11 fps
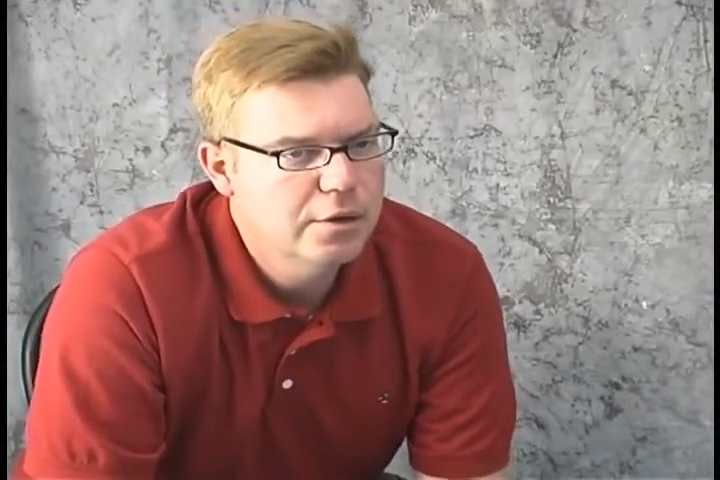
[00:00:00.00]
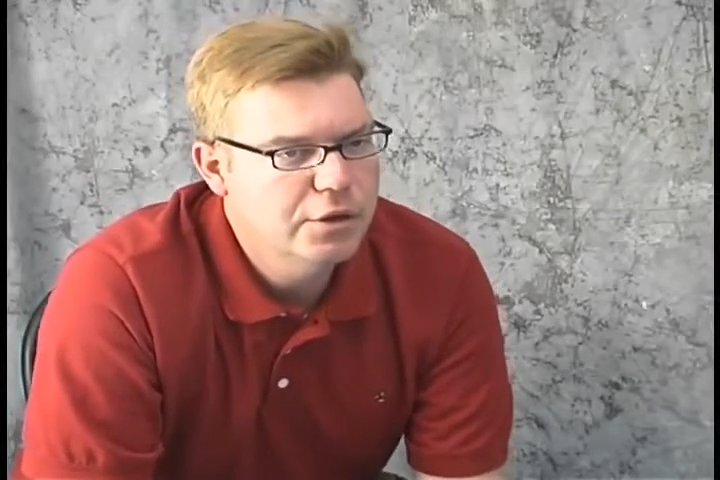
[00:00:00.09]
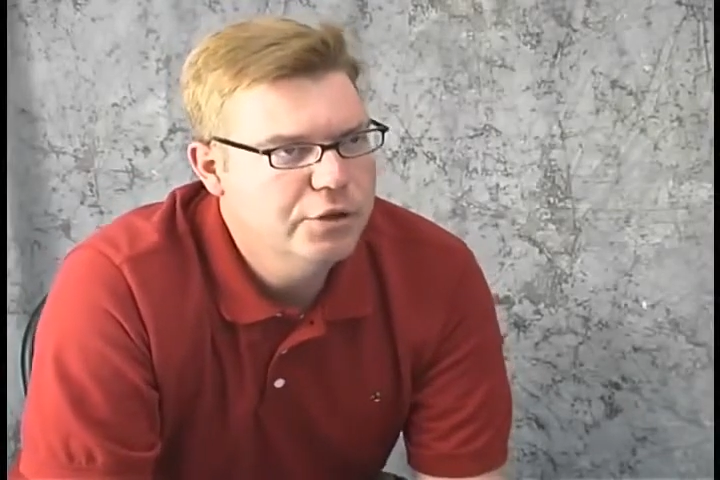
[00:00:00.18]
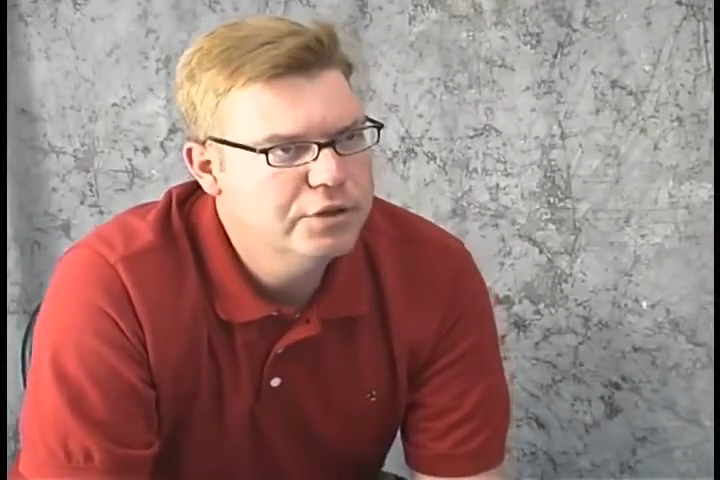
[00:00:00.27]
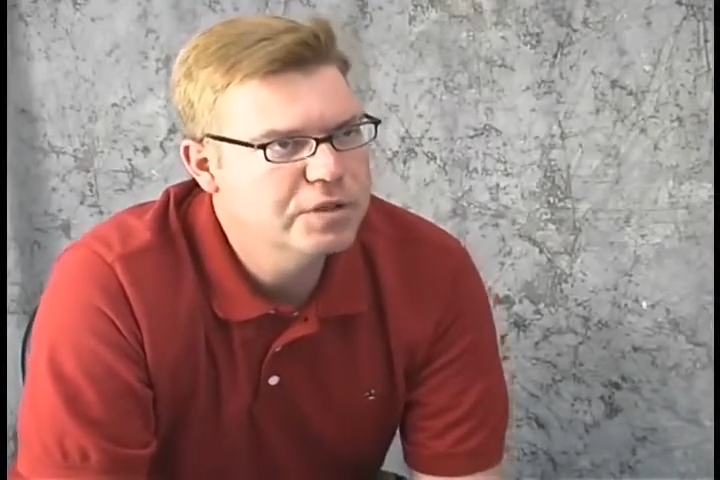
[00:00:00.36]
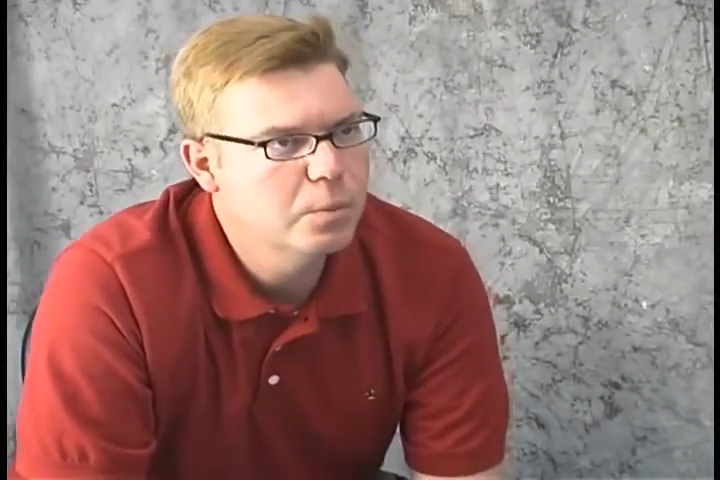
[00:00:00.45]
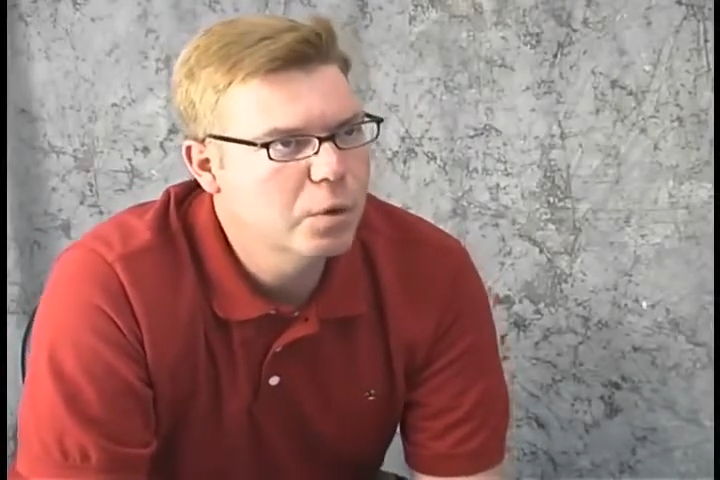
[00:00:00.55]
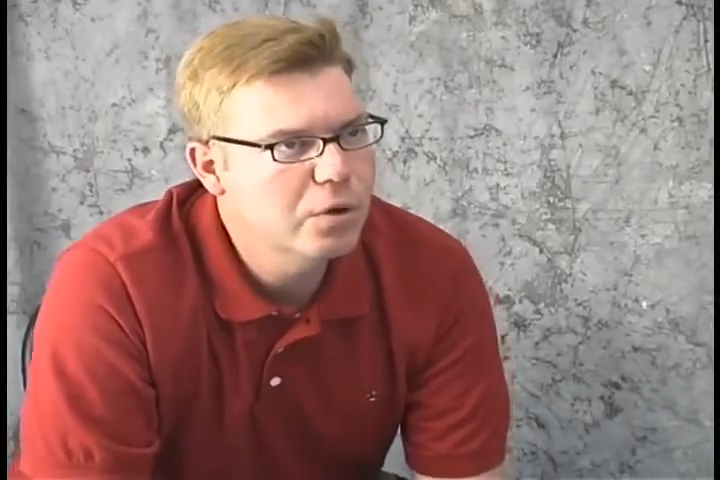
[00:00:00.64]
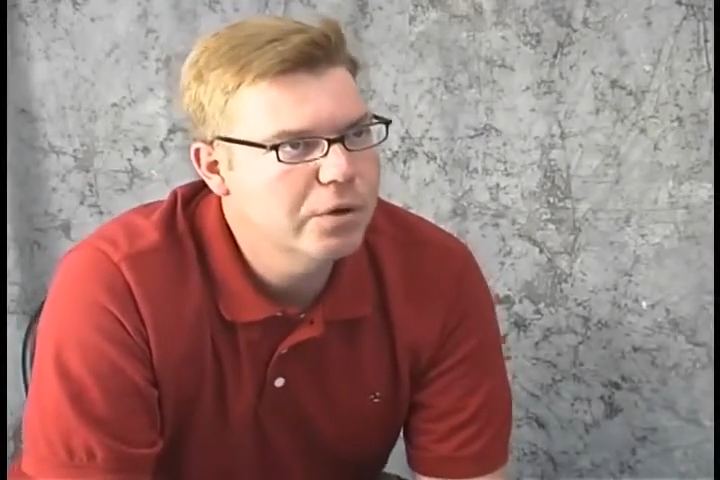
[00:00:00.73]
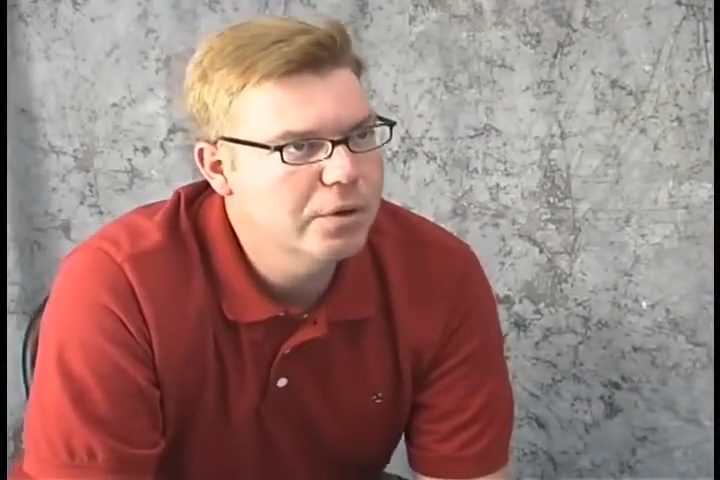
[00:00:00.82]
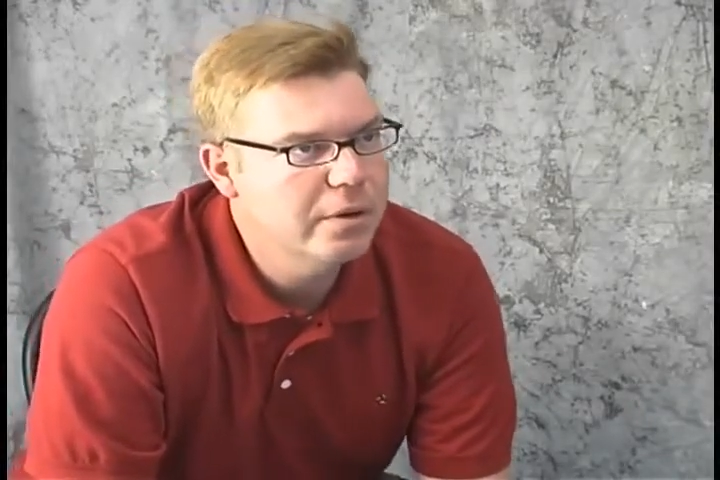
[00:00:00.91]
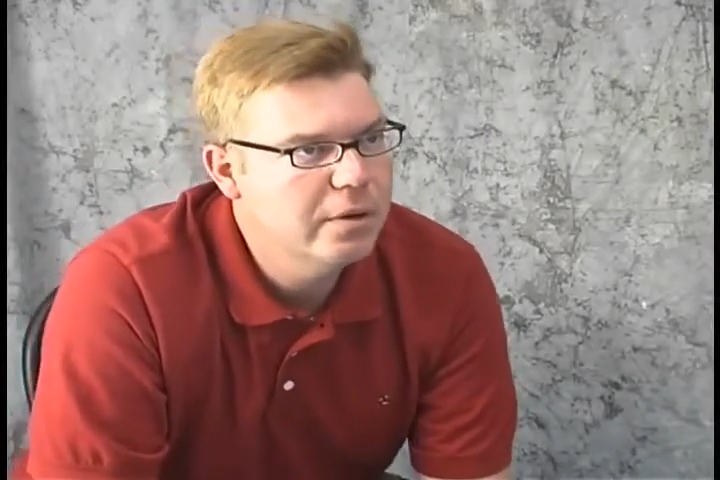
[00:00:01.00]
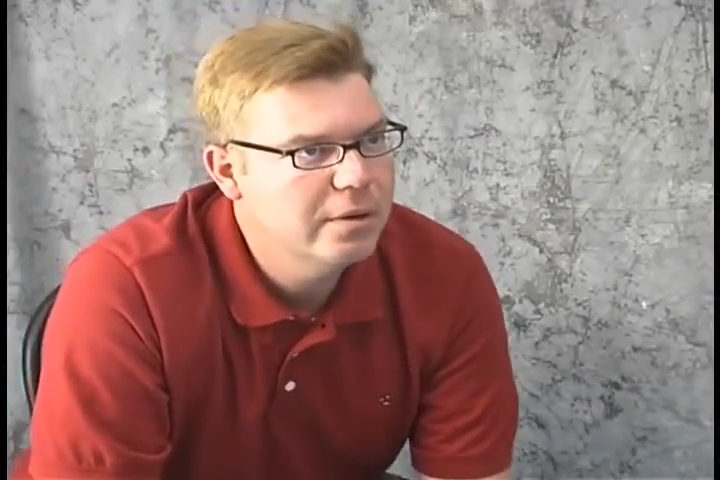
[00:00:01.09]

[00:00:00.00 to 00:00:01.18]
you just murdered